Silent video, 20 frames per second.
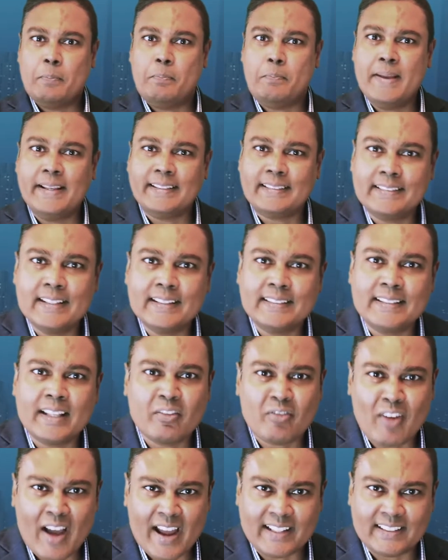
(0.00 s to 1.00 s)
business
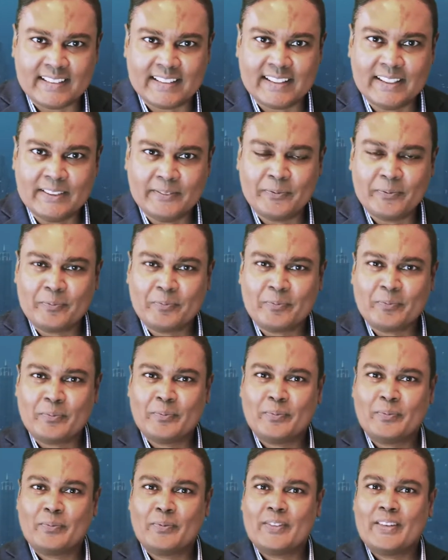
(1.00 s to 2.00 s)
advisor,
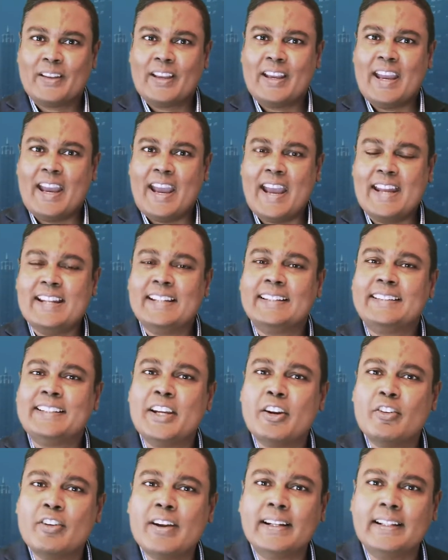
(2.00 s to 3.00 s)
and
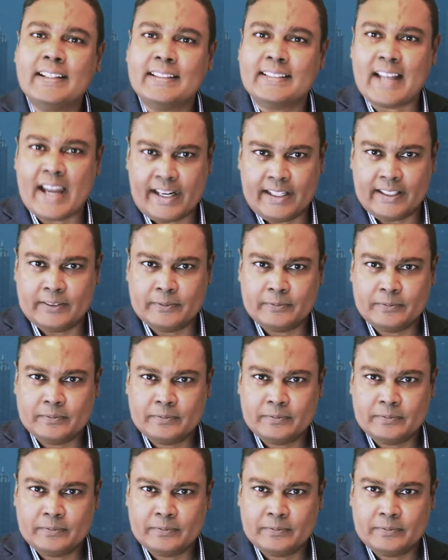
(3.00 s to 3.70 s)
interior designer.